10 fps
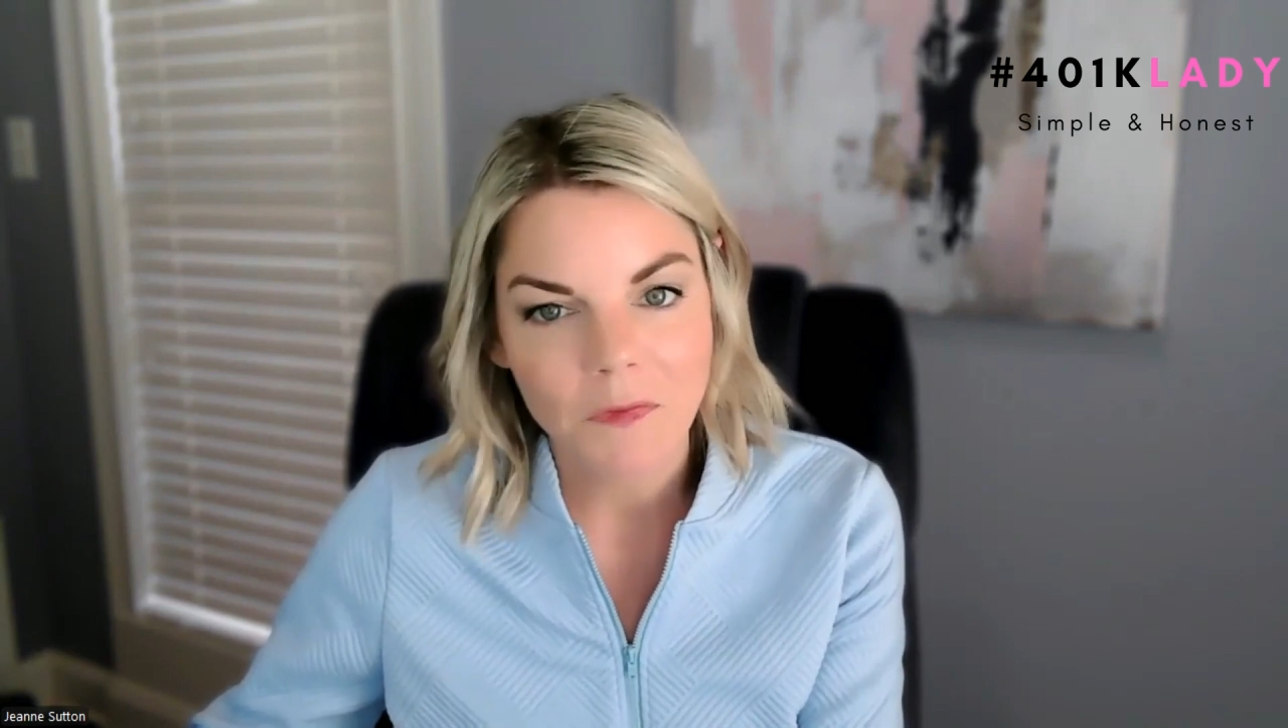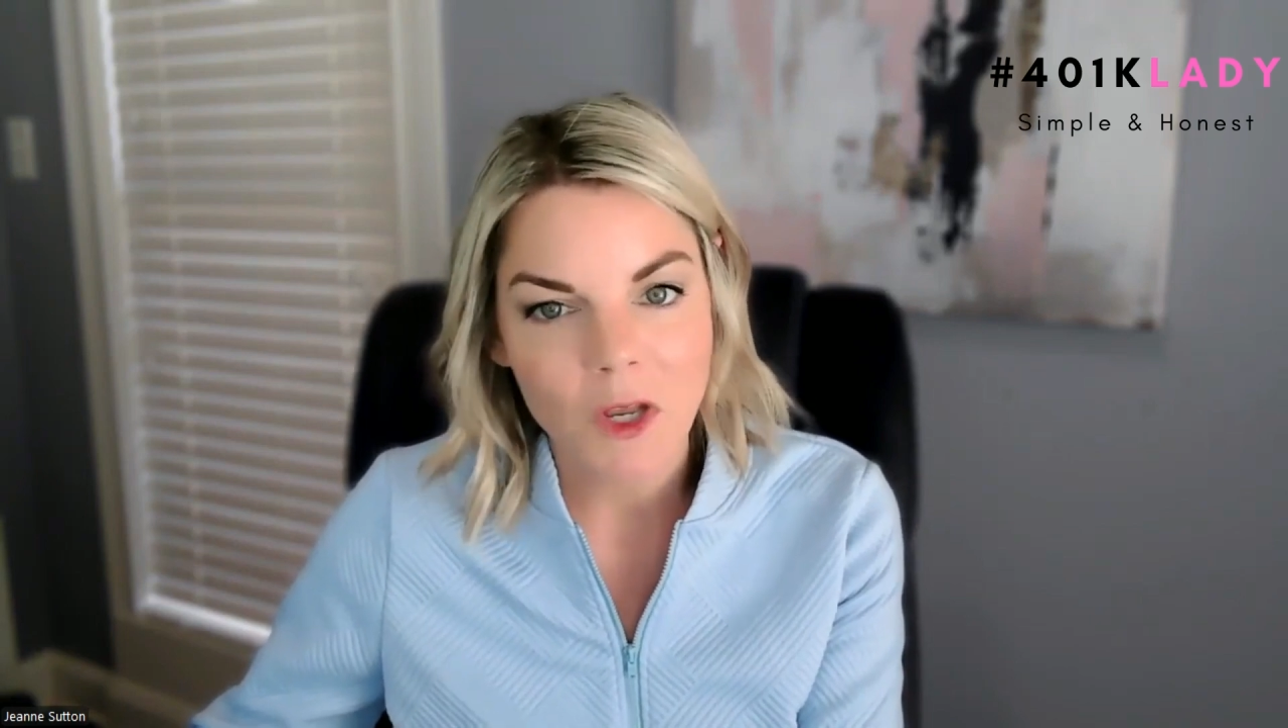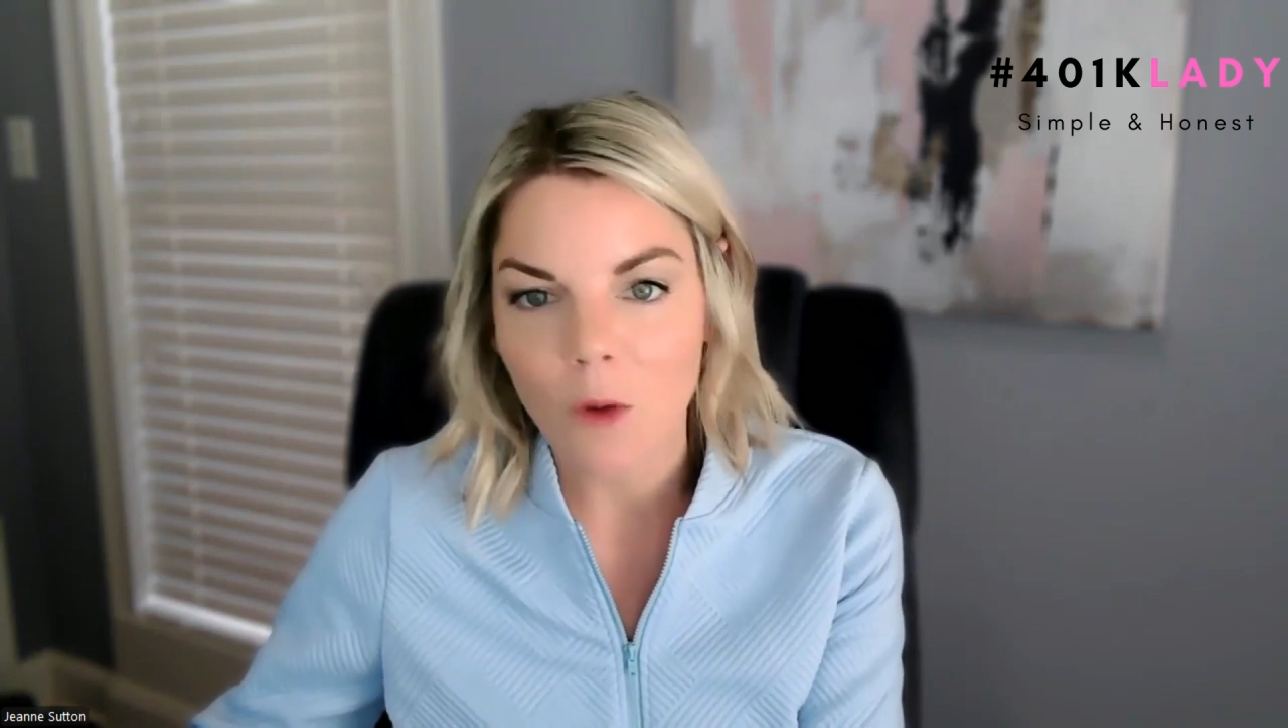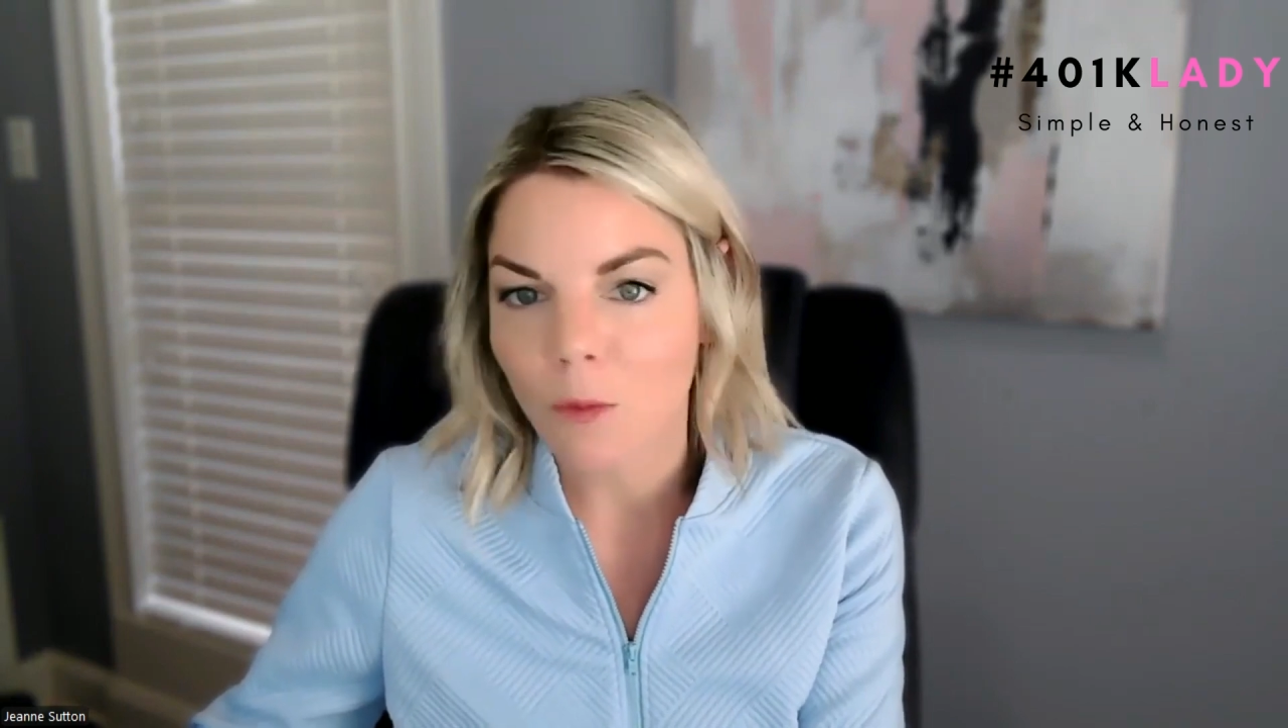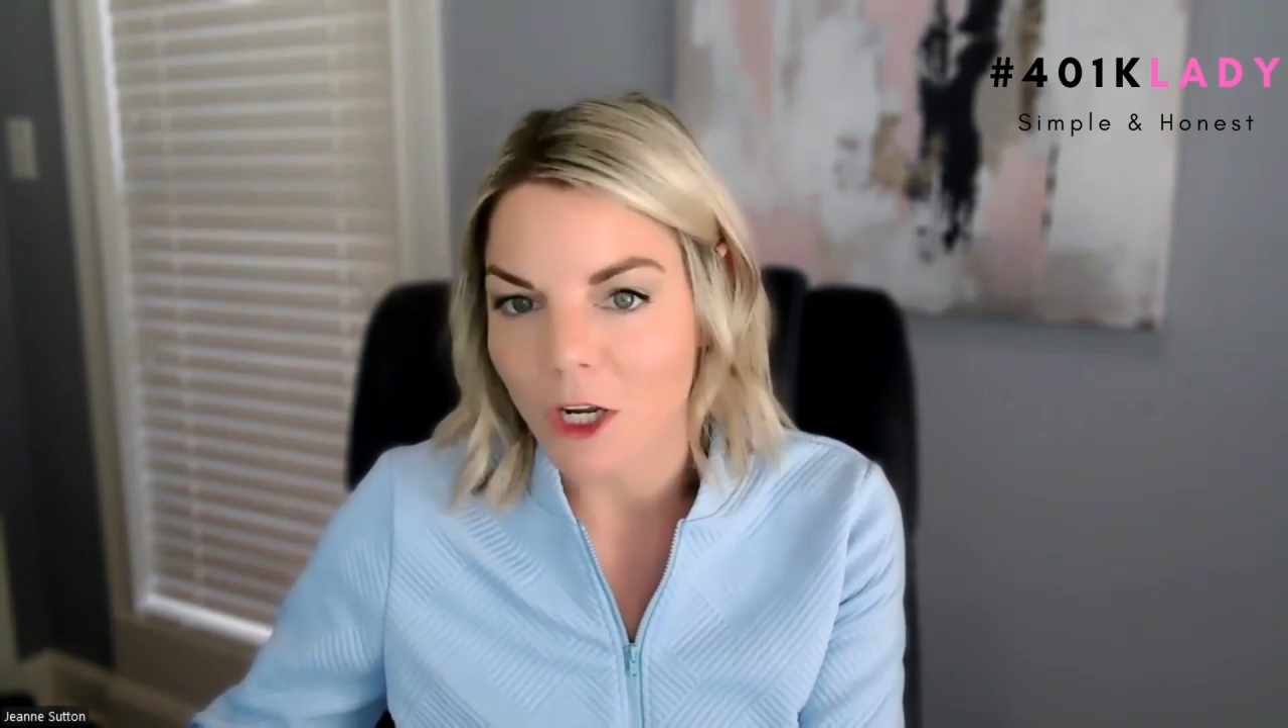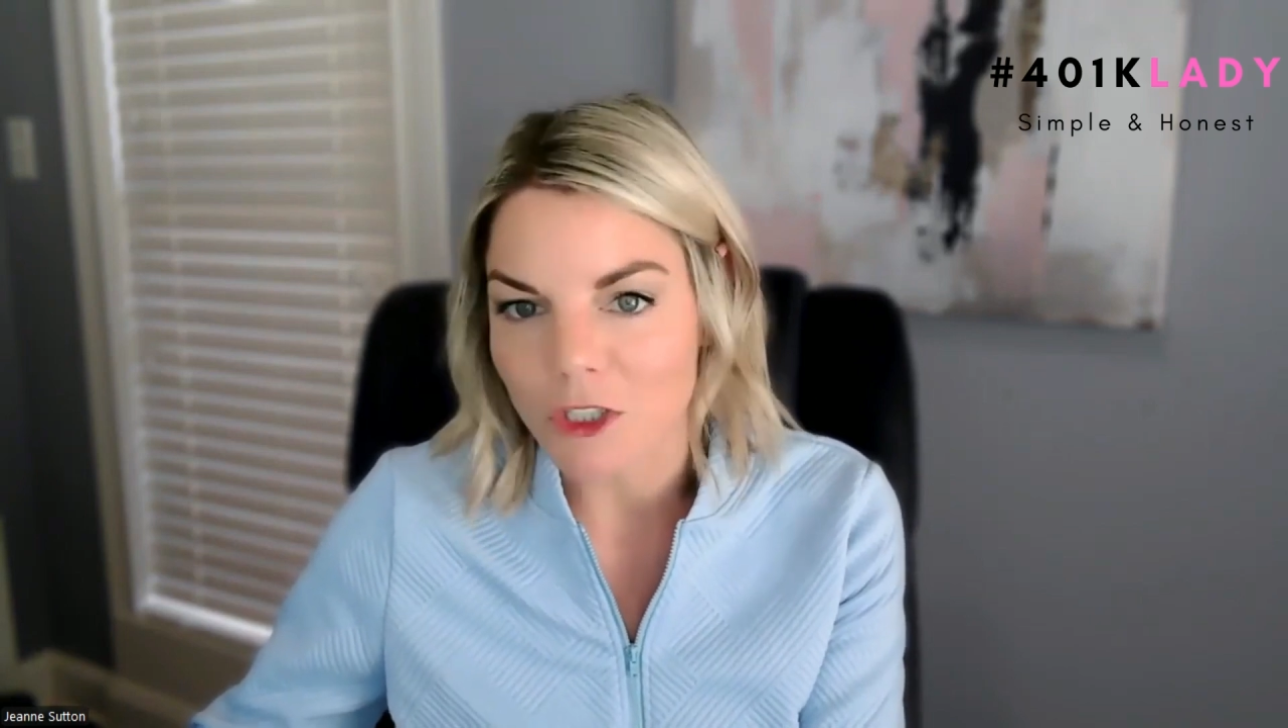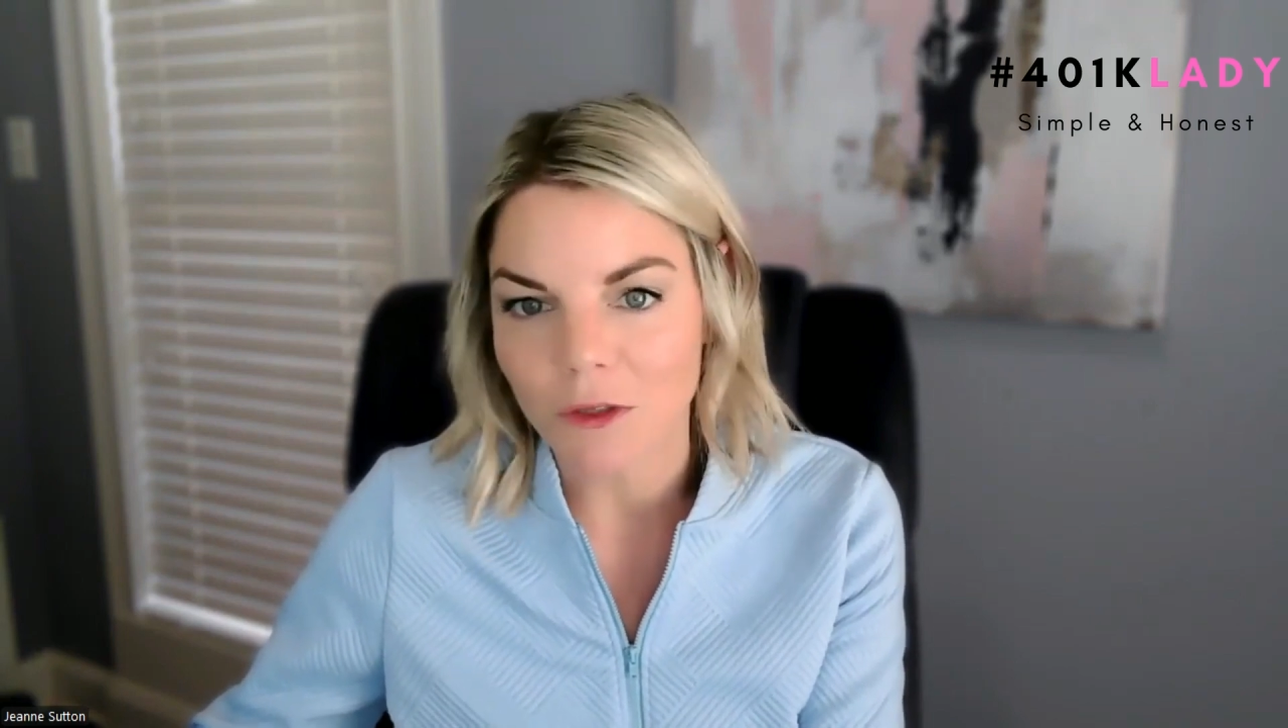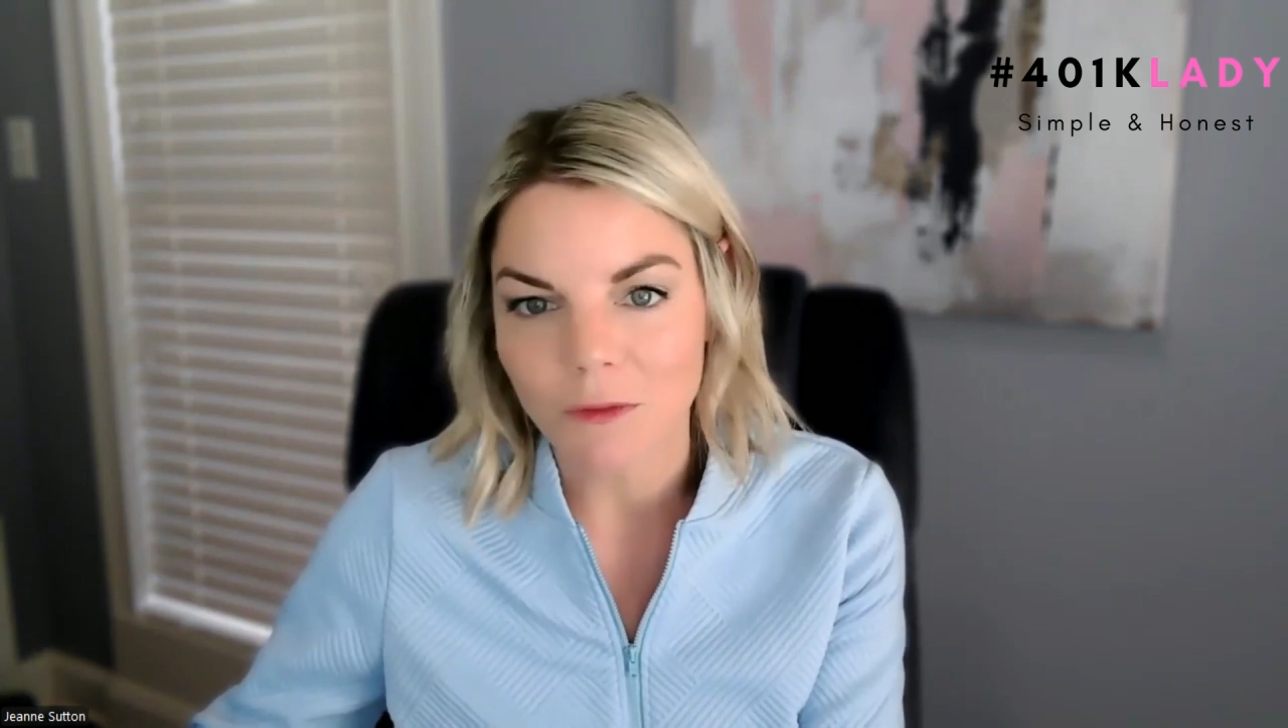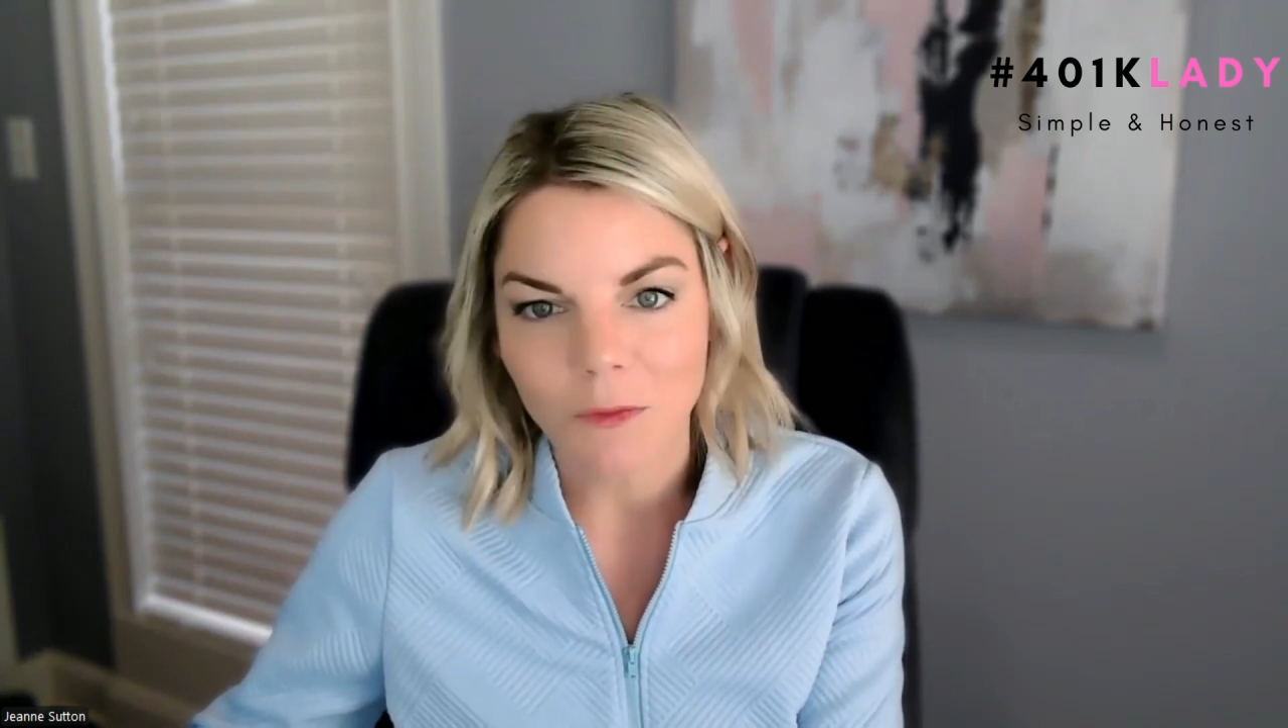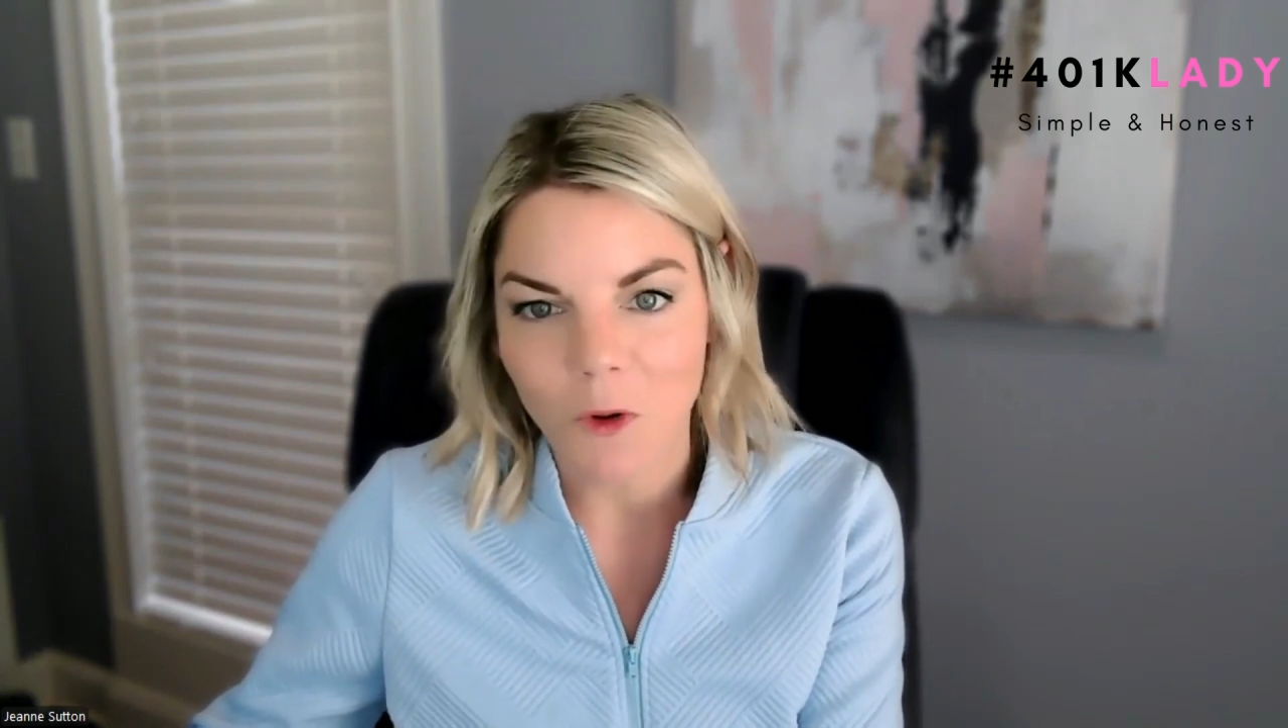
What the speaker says: No pressure,